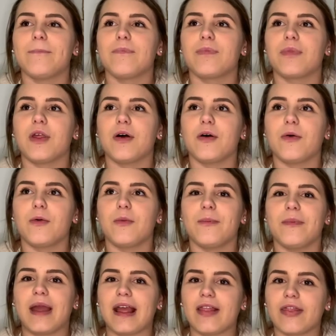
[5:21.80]
the
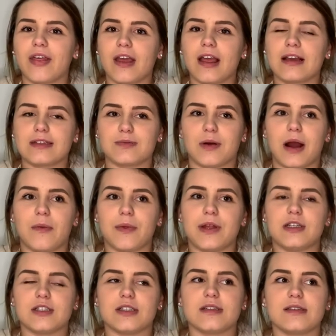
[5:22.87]
main thing is probably
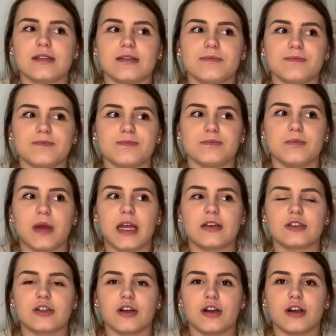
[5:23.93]
just make
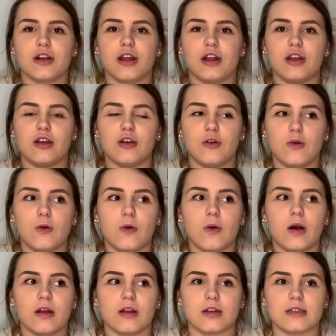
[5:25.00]
sure
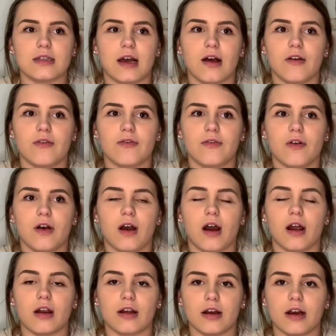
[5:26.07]
you yourself
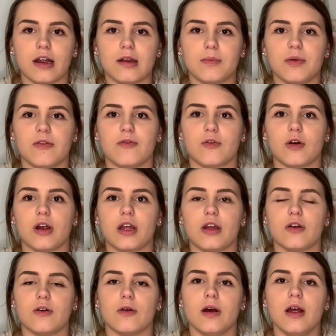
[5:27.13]
are good before
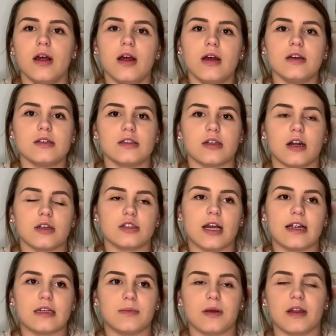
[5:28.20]
you start
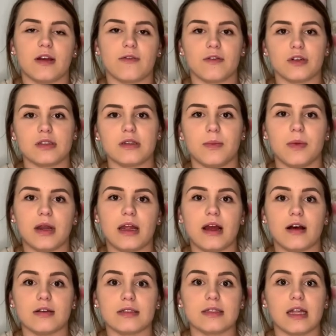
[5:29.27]
trying to be there for somebody
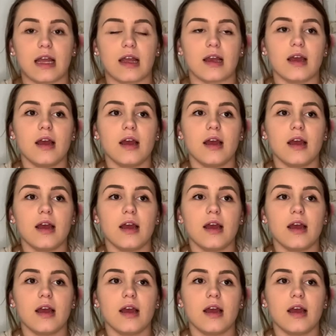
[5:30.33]
else. Like,